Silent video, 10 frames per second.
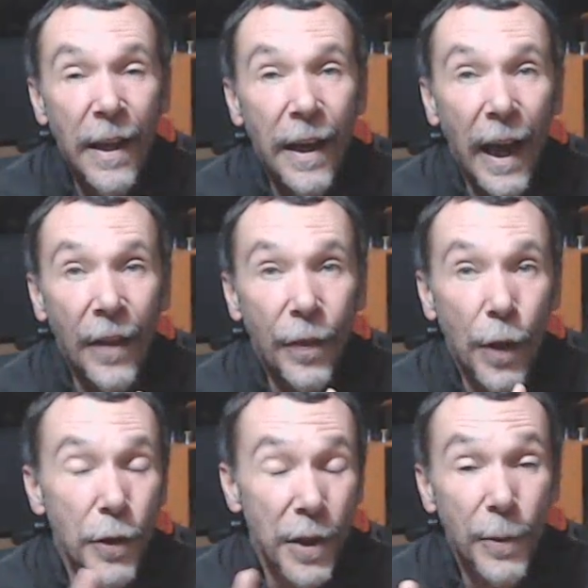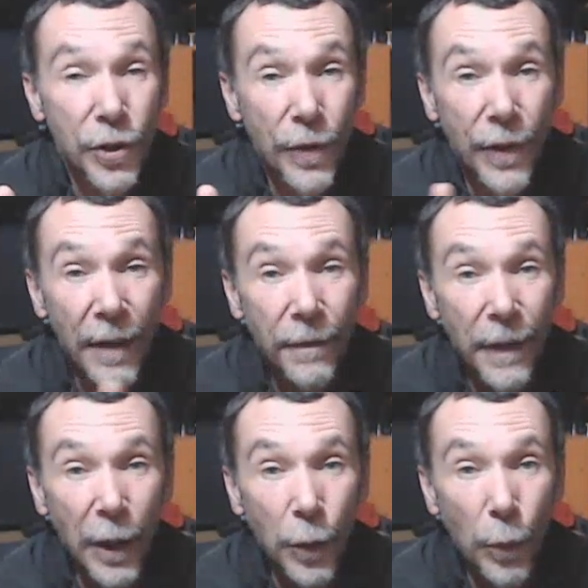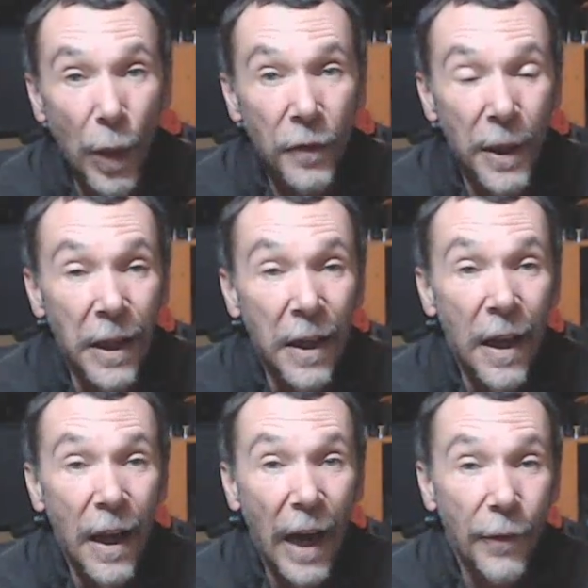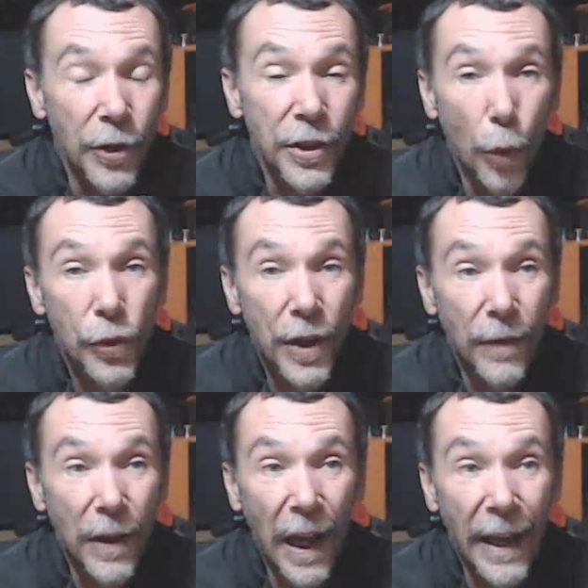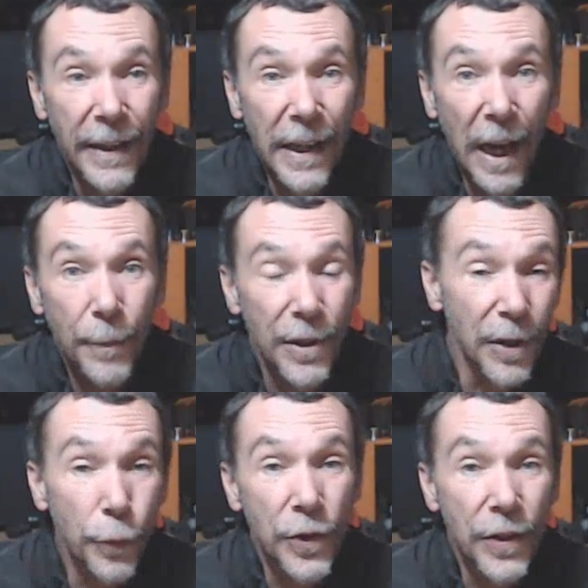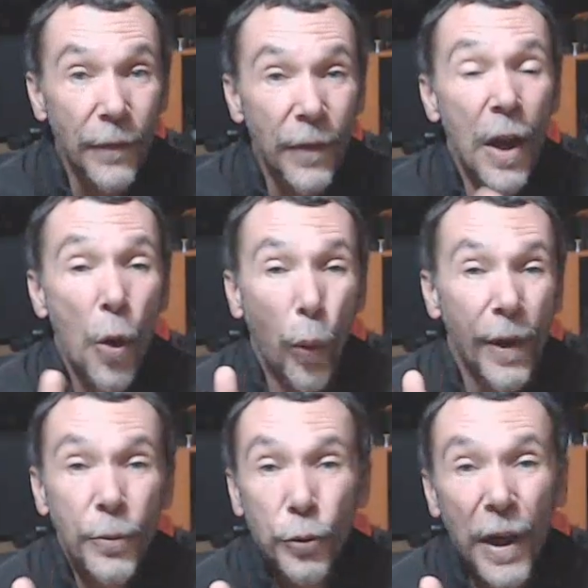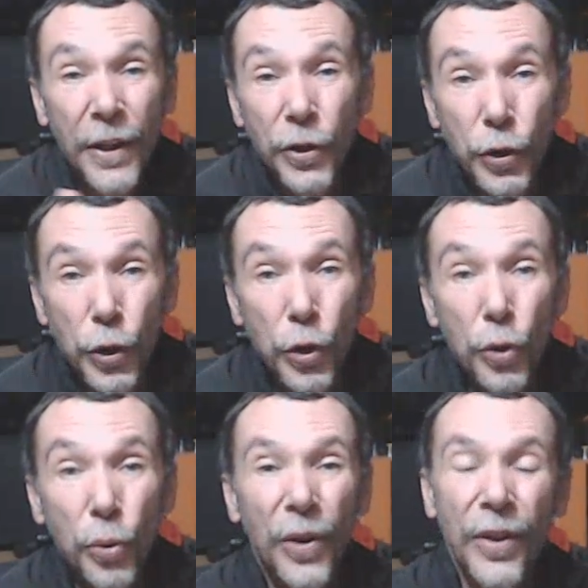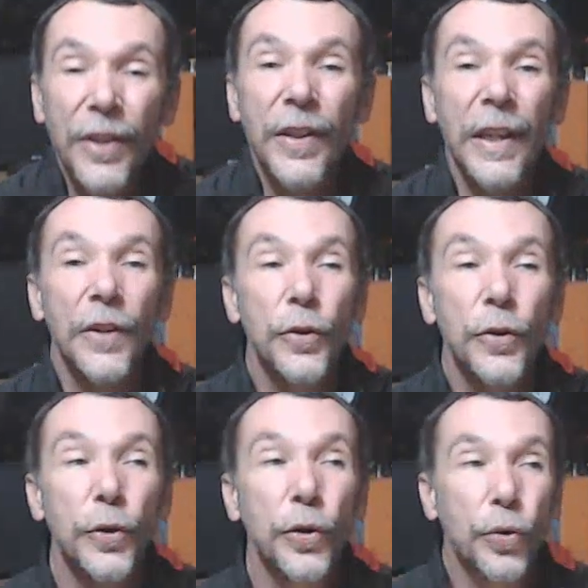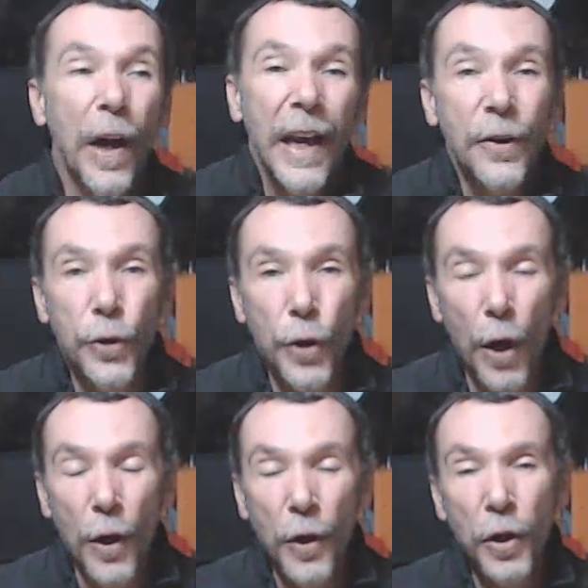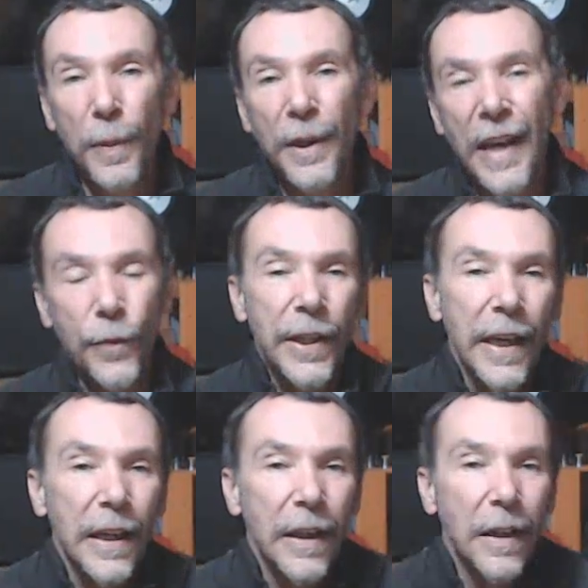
and those images have done fairly well for me. I've got some more stuff lined up, some different stuff. What I'm trying to do with this is to try and document everyday life